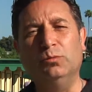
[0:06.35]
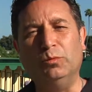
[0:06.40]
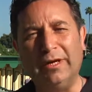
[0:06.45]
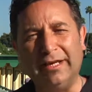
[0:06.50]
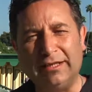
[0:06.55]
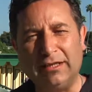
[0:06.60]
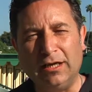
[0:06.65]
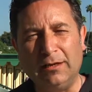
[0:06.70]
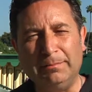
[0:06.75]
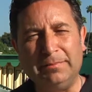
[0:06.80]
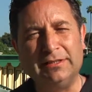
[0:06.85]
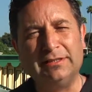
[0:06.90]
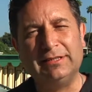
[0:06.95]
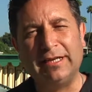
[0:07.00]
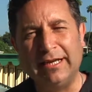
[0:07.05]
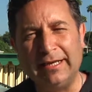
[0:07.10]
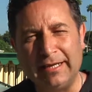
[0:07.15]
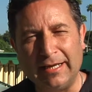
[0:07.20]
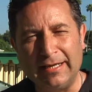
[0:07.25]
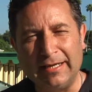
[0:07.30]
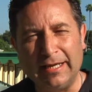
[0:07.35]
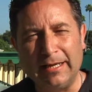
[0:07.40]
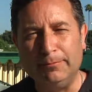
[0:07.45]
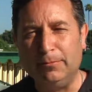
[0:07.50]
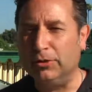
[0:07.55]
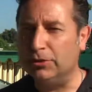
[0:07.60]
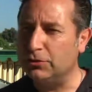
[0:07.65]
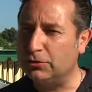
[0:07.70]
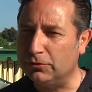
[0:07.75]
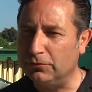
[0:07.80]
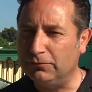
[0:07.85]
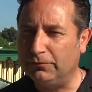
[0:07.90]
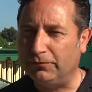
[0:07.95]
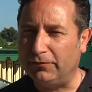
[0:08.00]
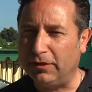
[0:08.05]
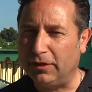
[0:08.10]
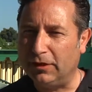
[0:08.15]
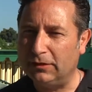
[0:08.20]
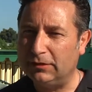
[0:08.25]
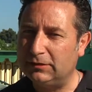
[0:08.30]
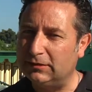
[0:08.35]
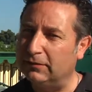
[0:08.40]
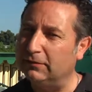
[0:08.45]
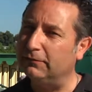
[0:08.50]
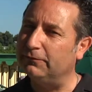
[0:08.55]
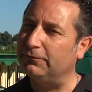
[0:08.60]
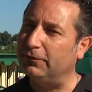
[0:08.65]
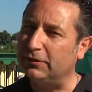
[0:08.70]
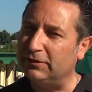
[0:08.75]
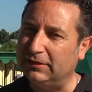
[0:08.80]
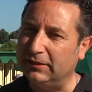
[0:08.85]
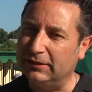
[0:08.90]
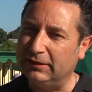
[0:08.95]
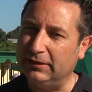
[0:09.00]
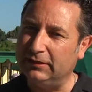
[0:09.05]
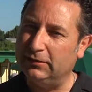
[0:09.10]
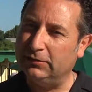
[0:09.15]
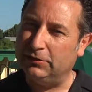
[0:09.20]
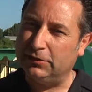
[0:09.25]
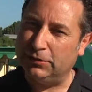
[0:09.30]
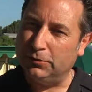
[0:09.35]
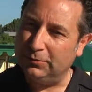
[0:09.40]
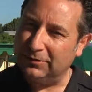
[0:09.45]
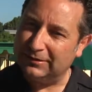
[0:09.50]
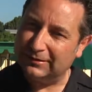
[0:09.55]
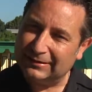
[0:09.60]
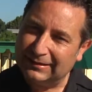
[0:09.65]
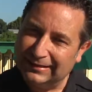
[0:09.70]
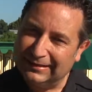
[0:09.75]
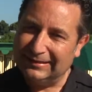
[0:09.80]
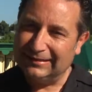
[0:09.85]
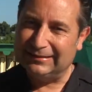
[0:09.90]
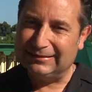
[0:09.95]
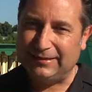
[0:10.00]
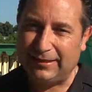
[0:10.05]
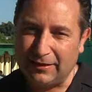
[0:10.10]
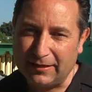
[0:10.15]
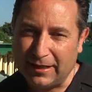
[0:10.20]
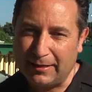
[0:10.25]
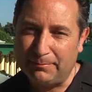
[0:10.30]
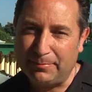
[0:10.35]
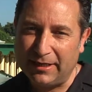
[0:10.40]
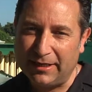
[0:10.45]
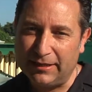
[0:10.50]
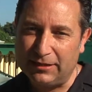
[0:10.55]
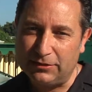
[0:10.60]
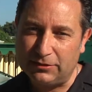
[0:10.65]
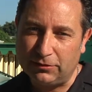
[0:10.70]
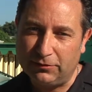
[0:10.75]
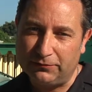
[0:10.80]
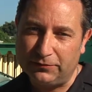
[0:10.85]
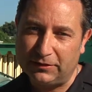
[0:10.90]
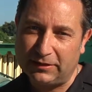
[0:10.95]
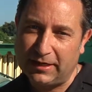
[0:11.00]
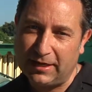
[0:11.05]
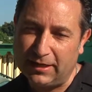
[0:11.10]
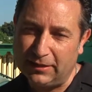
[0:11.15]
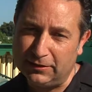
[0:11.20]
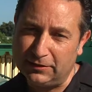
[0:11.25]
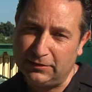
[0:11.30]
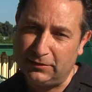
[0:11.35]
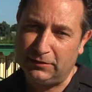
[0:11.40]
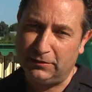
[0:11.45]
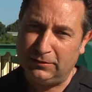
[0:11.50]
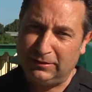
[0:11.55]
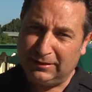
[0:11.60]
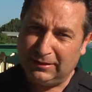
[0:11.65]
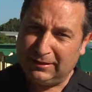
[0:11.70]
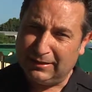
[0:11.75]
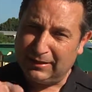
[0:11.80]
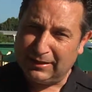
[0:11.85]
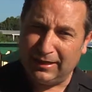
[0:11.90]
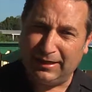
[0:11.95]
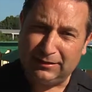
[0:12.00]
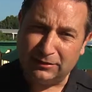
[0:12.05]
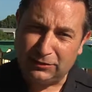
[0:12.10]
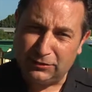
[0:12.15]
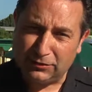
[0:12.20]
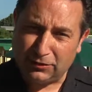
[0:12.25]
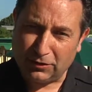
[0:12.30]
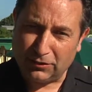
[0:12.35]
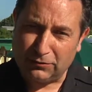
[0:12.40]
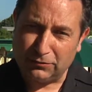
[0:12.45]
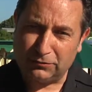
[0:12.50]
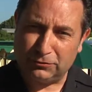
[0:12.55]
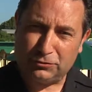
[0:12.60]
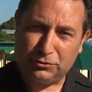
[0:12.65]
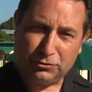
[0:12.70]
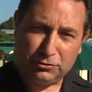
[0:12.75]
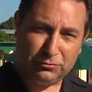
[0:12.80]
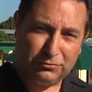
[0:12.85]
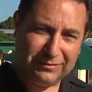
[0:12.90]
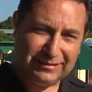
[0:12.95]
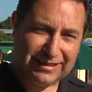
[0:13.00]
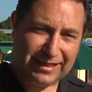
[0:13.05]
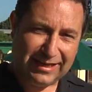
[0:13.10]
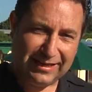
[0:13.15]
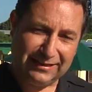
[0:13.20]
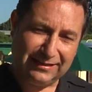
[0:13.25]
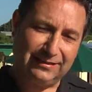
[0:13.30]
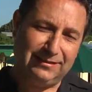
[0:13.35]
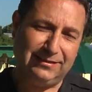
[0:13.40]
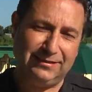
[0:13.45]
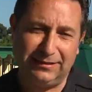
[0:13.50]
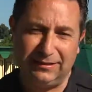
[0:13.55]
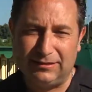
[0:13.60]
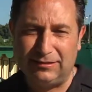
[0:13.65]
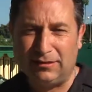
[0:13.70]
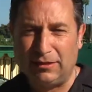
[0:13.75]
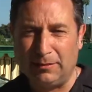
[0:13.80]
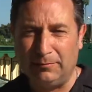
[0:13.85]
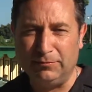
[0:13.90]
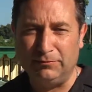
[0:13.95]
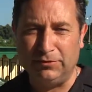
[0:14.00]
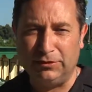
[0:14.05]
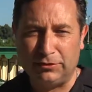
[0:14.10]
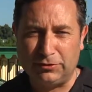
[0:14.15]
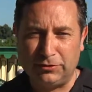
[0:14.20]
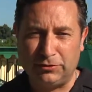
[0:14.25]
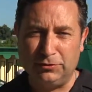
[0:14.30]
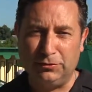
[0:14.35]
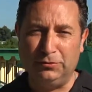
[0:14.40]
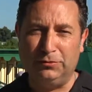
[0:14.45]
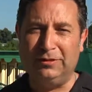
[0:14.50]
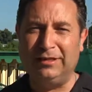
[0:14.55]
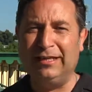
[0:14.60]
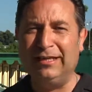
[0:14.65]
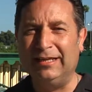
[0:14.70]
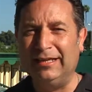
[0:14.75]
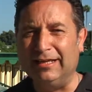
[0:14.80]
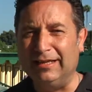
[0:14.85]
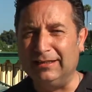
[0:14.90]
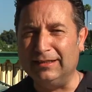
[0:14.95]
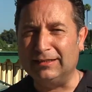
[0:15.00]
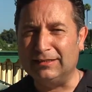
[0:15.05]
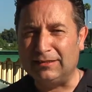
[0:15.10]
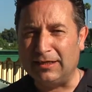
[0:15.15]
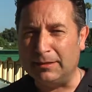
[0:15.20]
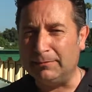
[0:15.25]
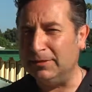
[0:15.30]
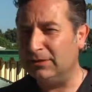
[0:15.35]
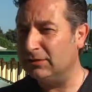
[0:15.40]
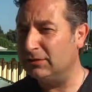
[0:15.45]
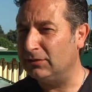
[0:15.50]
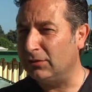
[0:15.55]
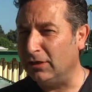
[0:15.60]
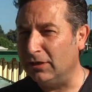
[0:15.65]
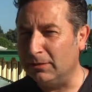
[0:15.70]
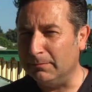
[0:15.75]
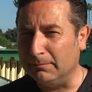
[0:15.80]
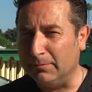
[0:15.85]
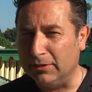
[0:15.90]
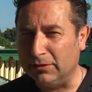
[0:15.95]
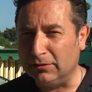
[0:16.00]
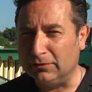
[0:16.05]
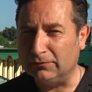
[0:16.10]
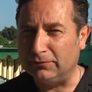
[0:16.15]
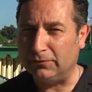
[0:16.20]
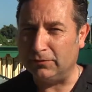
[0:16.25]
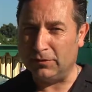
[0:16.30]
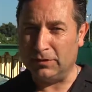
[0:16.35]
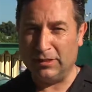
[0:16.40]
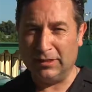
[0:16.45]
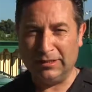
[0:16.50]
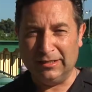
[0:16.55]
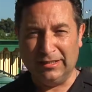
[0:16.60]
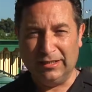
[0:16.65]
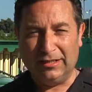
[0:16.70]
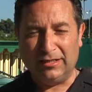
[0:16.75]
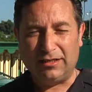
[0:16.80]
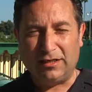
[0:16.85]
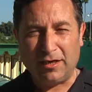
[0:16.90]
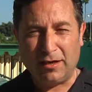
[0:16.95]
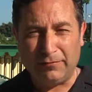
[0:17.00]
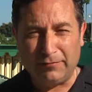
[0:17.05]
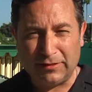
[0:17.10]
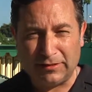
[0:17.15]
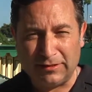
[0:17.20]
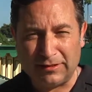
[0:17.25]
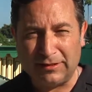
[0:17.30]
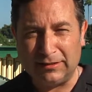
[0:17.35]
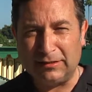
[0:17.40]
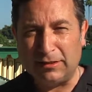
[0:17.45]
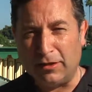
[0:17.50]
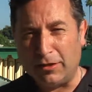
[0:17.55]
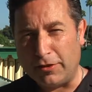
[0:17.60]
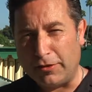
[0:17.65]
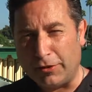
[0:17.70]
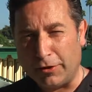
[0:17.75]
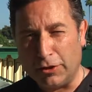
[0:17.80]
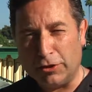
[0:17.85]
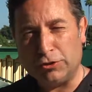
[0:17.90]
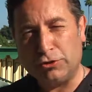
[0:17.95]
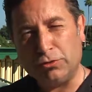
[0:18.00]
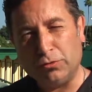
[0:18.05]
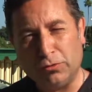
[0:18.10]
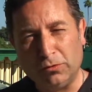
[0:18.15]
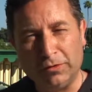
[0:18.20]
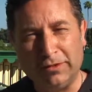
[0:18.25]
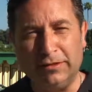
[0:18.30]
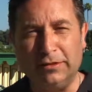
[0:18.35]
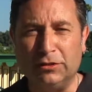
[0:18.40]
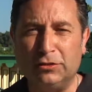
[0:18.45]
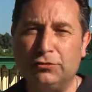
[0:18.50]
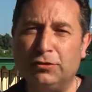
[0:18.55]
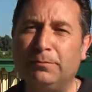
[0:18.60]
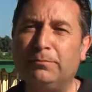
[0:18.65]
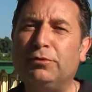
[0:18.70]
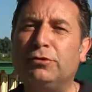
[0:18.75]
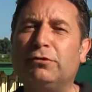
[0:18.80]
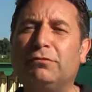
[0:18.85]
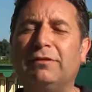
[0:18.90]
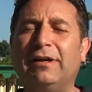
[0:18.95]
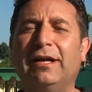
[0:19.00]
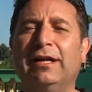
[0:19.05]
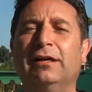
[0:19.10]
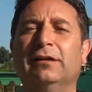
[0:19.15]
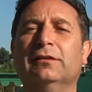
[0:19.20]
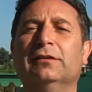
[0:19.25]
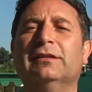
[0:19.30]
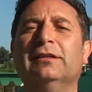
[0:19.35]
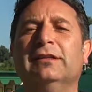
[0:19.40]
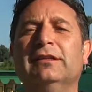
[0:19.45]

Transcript: Wake up, it's 8 a.m. on June 1st. First thing you need to do is tear that page off your calendar and circle June 9th. It's coming real soon, and the excitement's starting to build for the coveted third jewel in the Triple Crown.